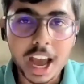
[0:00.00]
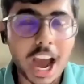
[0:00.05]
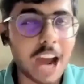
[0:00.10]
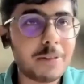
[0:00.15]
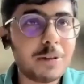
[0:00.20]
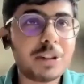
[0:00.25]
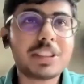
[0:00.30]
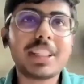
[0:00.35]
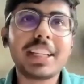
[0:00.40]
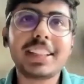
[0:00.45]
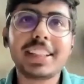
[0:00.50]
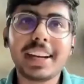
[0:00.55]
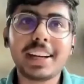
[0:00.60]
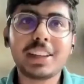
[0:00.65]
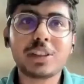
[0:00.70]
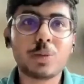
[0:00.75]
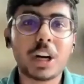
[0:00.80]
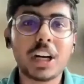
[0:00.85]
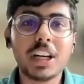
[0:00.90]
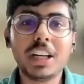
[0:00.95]
I would say there
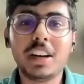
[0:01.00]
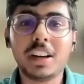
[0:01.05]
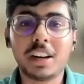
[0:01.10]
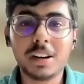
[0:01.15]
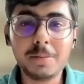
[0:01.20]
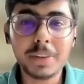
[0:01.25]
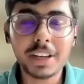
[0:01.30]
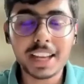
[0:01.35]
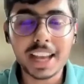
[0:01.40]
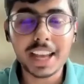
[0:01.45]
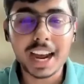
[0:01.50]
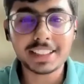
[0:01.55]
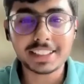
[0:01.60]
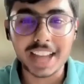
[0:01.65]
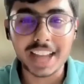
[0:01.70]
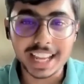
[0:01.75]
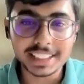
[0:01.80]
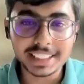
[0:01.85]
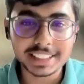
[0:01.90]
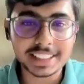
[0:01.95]
is one term, yeah,
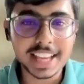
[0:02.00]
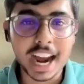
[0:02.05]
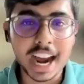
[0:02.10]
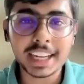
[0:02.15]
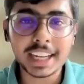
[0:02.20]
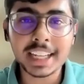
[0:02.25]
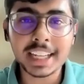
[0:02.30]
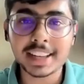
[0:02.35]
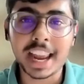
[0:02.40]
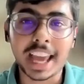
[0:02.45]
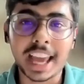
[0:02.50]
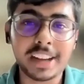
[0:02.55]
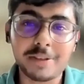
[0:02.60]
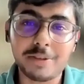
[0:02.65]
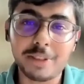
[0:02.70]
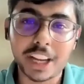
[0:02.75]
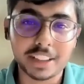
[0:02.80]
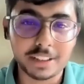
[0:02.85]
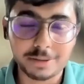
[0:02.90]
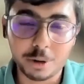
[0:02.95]
NCRT is like
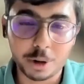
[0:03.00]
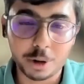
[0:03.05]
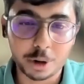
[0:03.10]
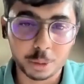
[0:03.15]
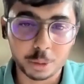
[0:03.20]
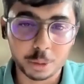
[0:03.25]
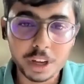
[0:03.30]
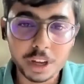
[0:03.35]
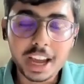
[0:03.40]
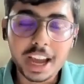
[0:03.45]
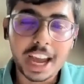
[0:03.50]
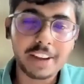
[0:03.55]
a Ved for you.